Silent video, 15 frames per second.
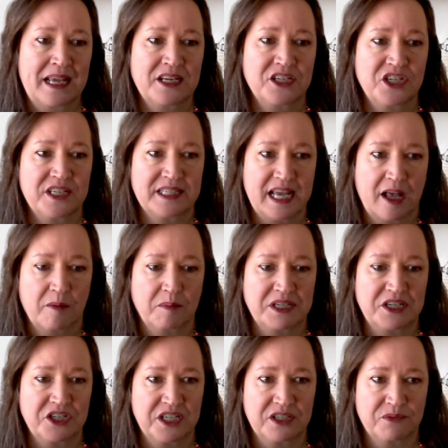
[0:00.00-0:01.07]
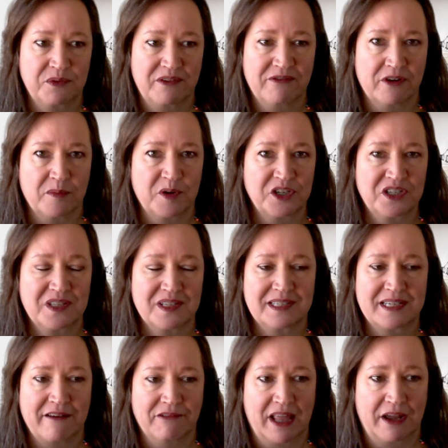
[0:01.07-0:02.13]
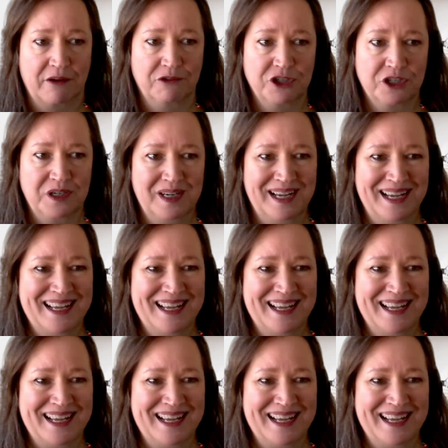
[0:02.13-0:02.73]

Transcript: She's helped and she's refurbished the staff lounge.